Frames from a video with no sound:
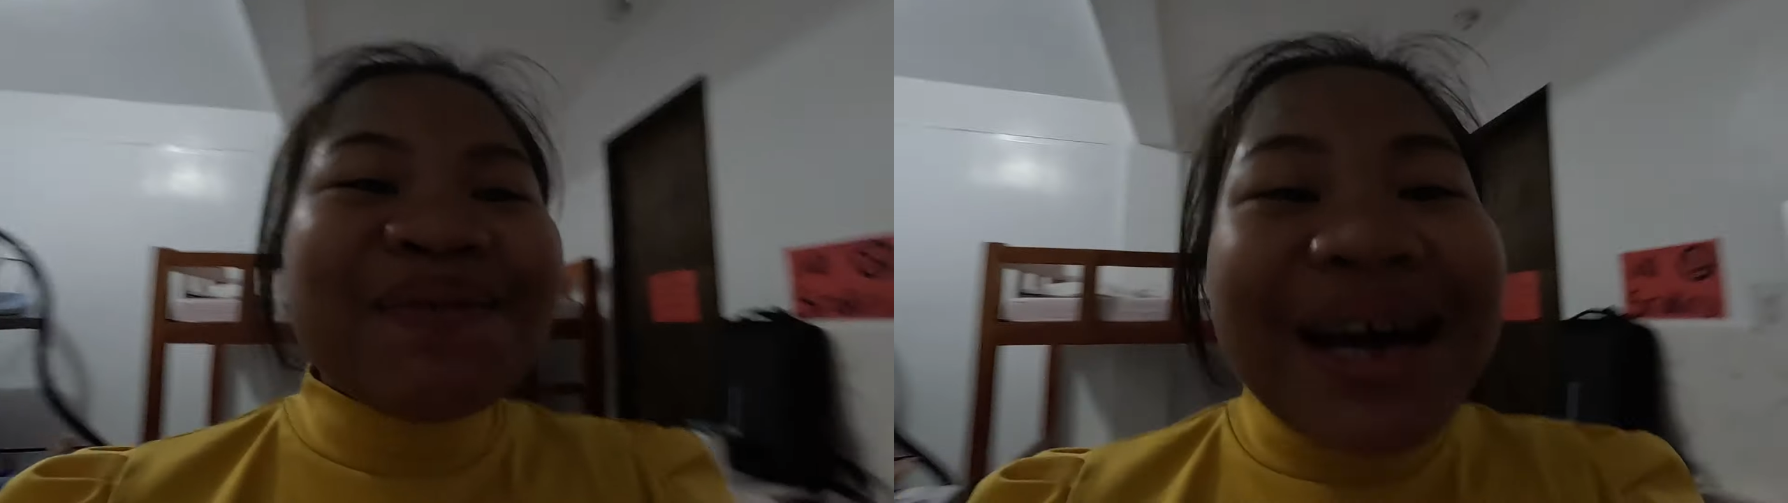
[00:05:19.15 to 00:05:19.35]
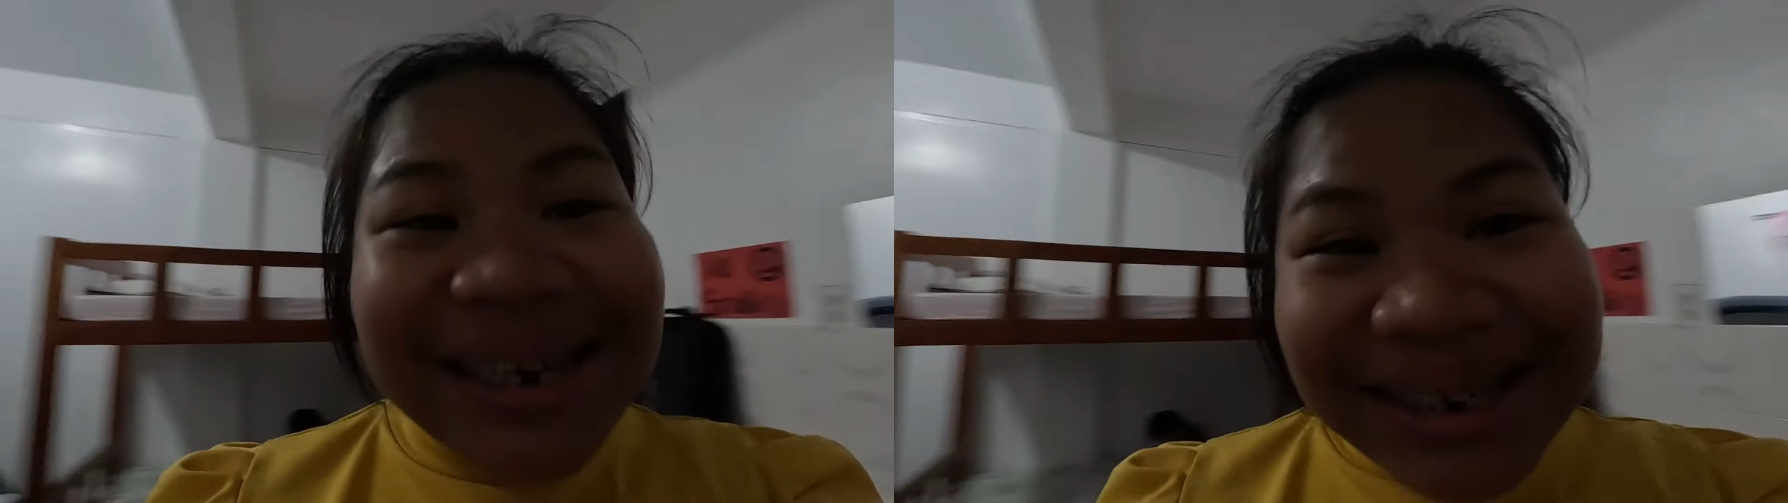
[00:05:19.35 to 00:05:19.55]

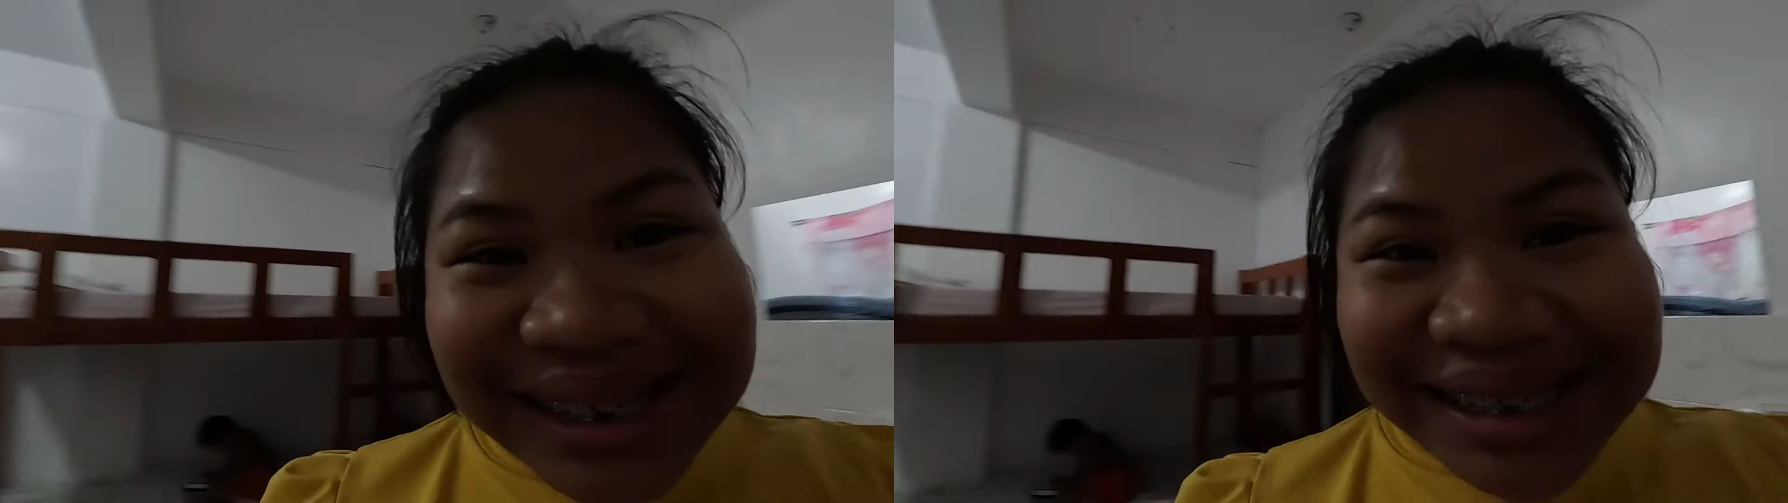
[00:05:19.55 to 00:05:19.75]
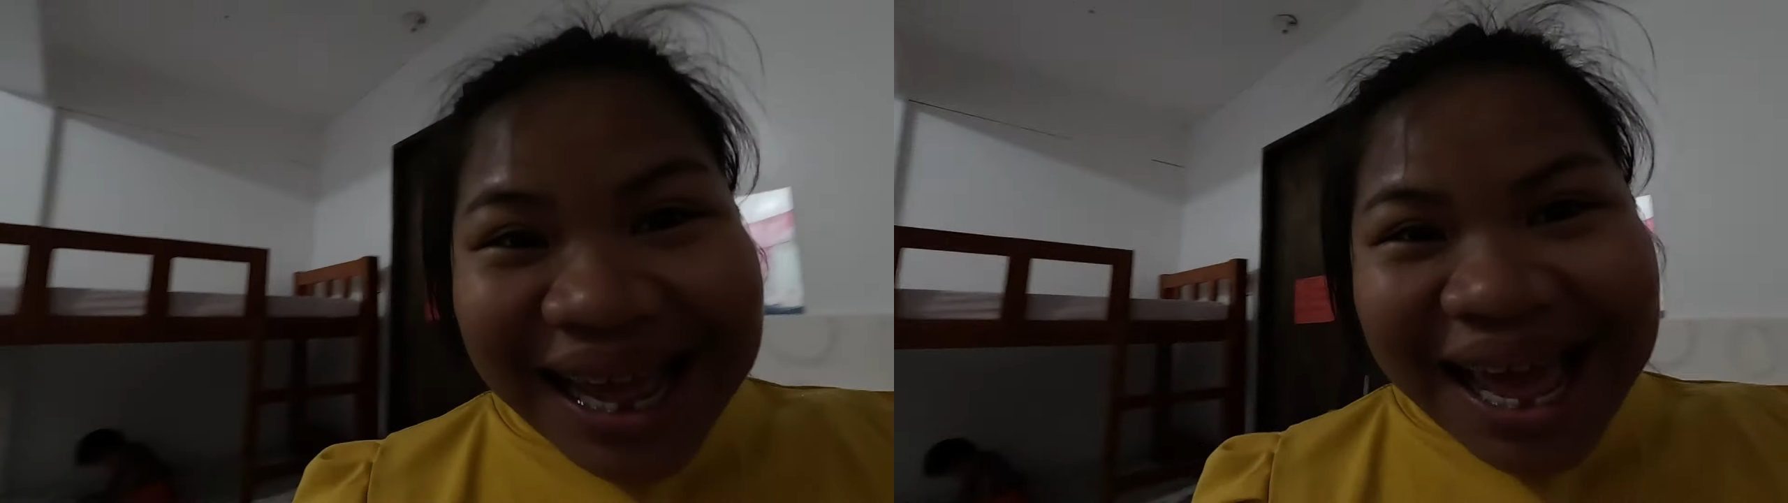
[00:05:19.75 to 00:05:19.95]

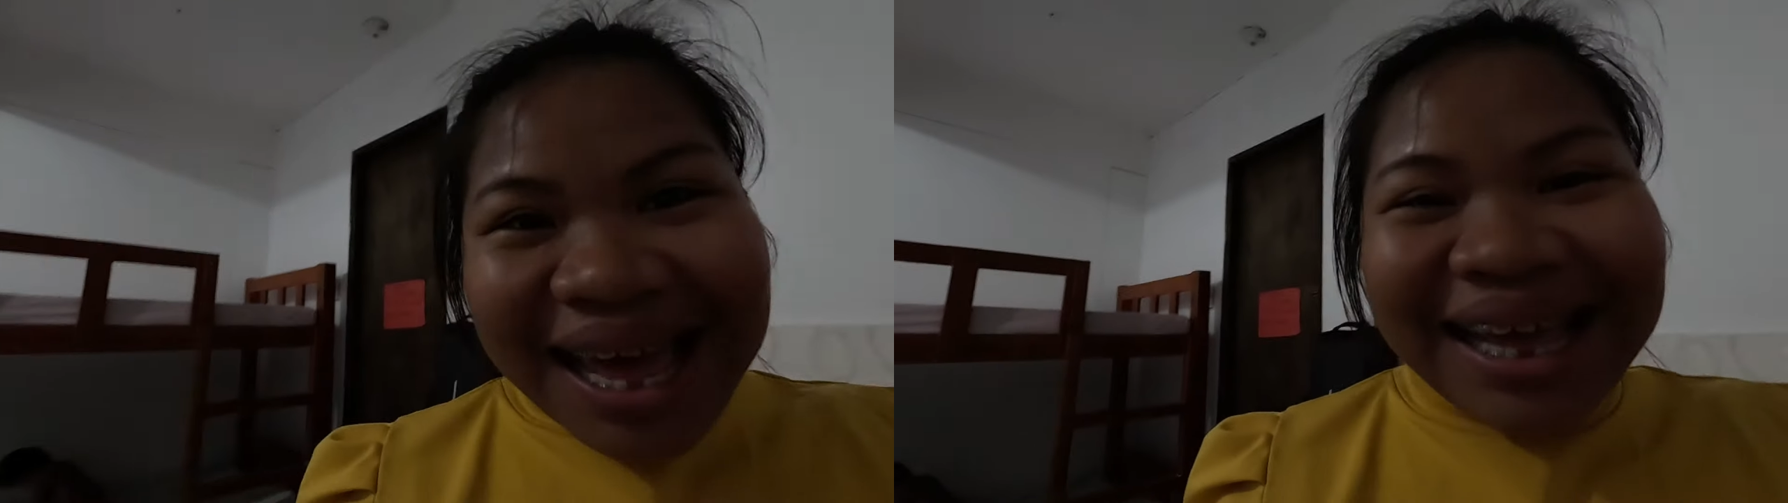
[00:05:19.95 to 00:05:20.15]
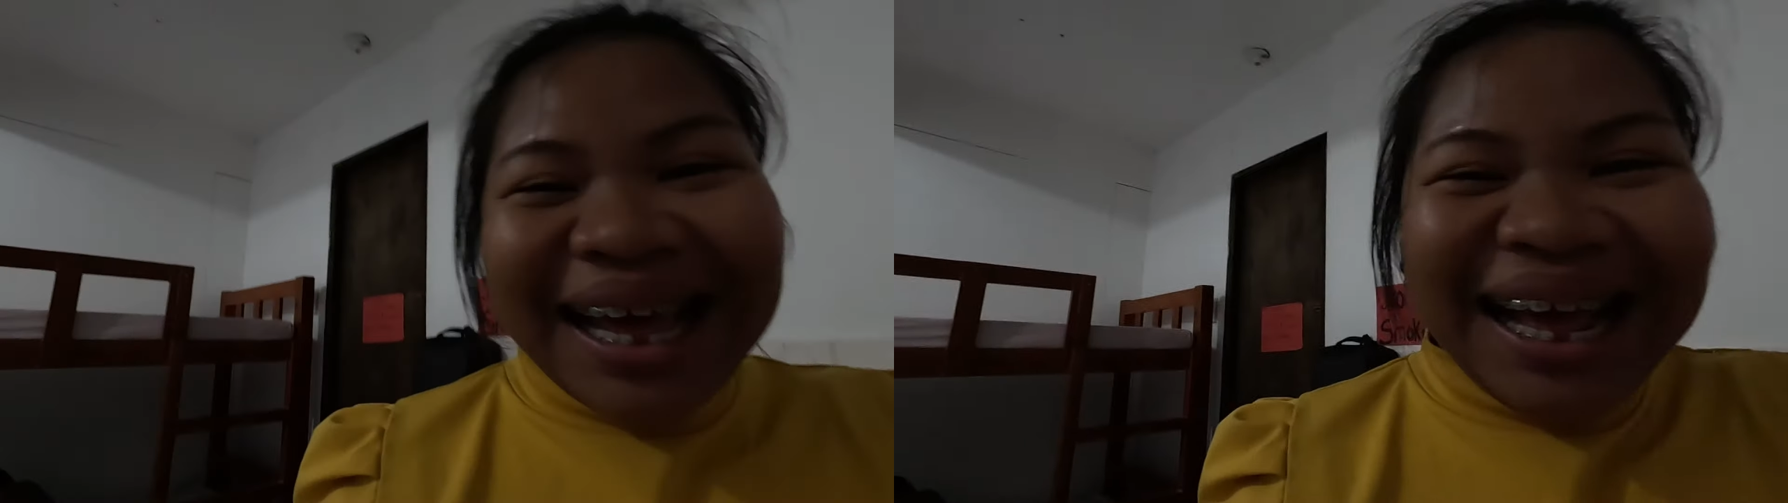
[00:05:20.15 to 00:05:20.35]
Mother's Day!